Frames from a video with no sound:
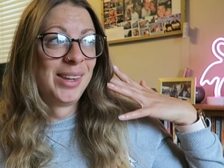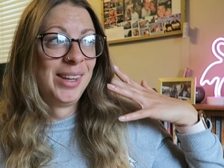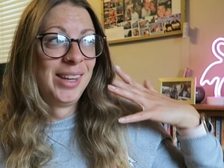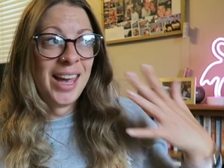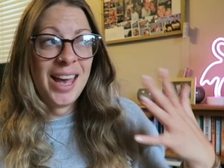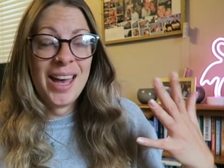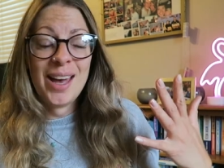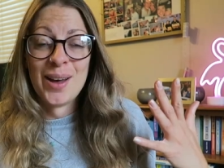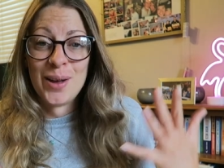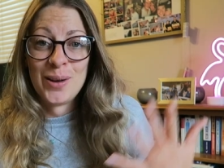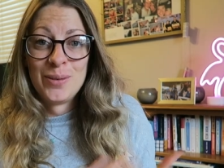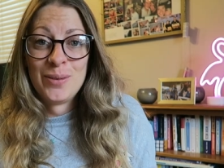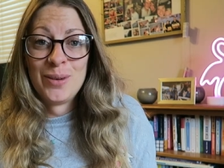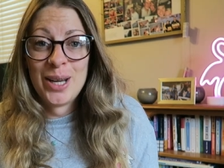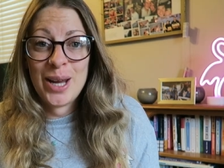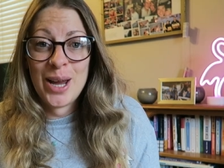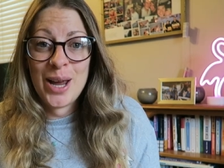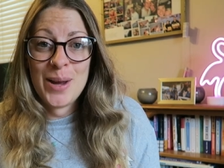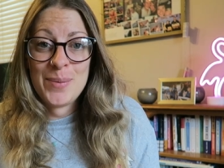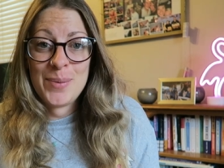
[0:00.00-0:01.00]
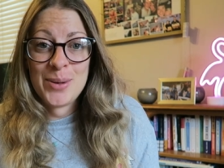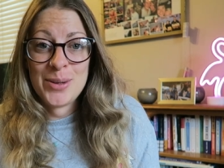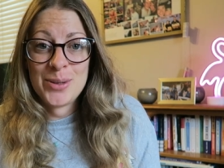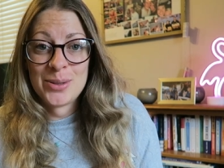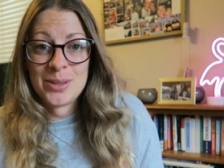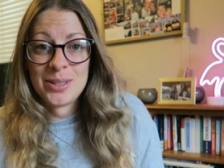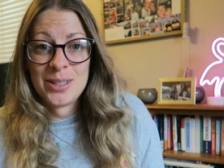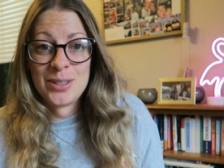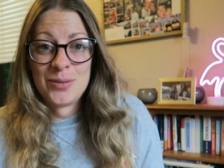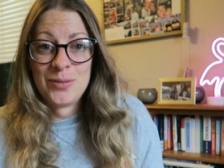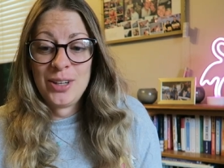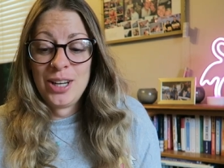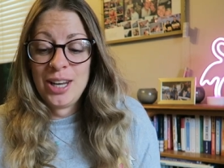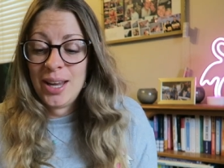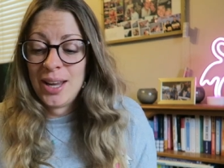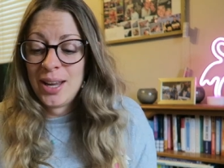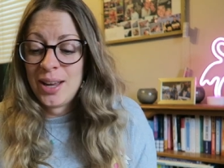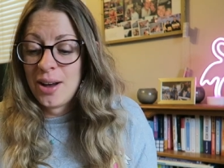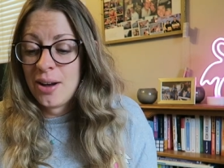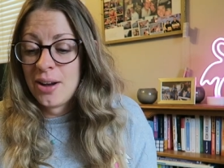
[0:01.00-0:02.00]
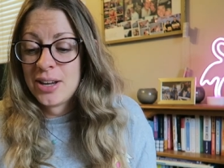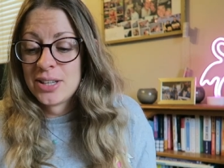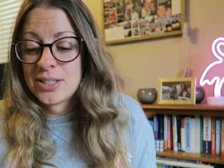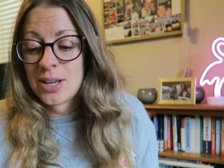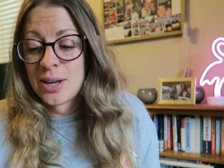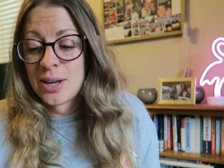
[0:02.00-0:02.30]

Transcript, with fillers: Yeah, I really hope you enjoyed this video, guys.